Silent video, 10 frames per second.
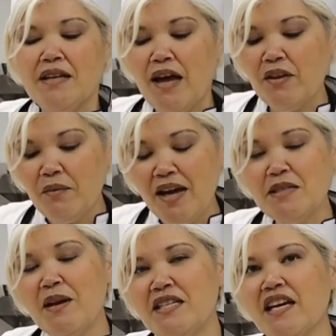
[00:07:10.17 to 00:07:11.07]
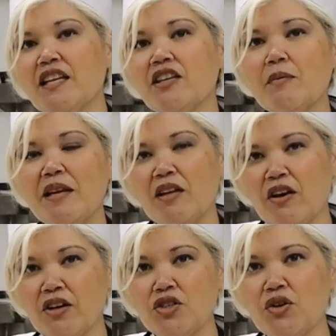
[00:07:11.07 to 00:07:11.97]
Now the rice might take a little bit
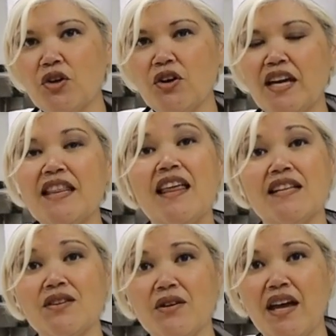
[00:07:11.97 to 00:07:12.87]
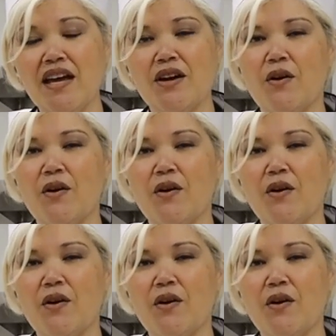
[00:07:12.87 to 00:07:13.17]
longer to cook, and that's okay.